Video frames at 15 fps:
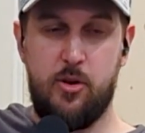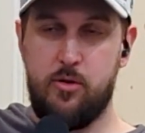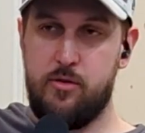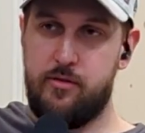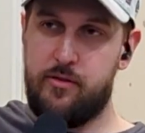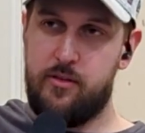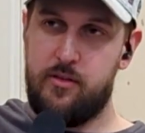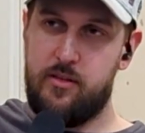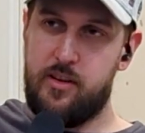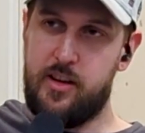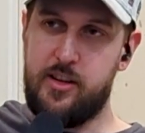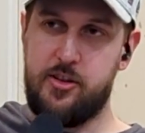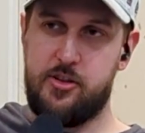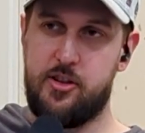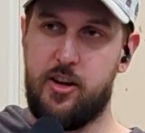move
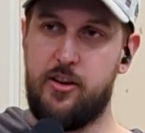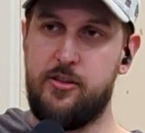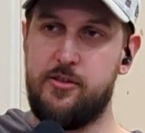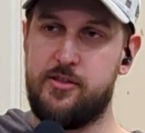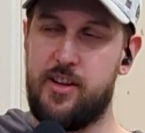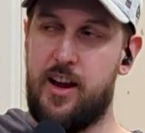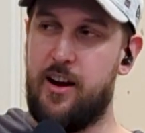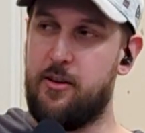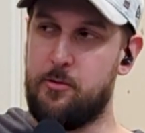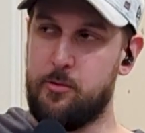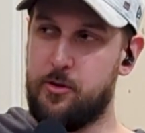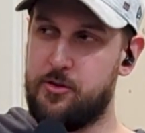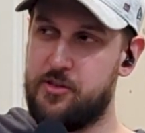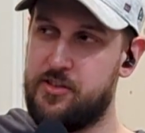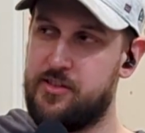and chose Aaron
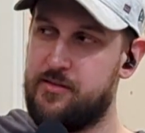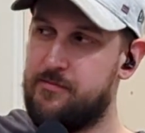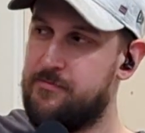Rodgers,